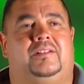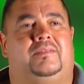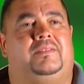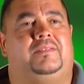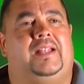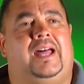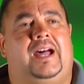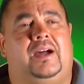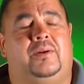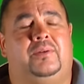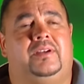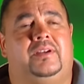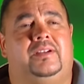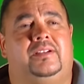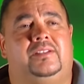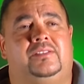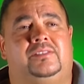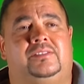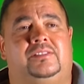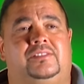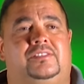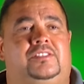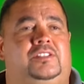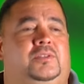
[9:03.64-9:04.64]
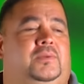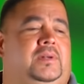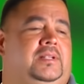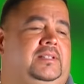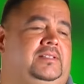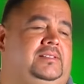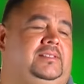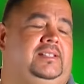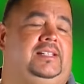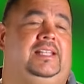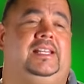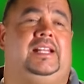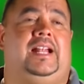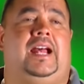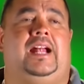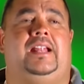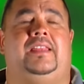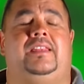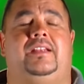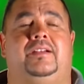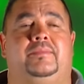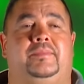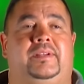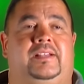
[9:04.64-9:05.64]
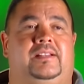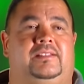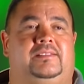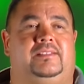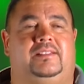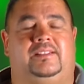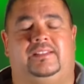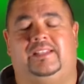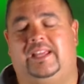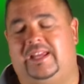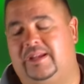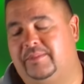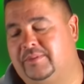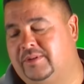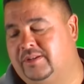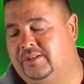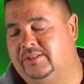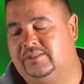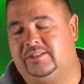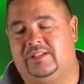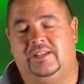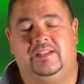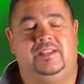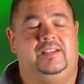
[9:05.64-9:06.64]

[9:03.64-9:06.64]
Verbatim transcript: her flowers. She wanted us to get out of there because of the neighbors.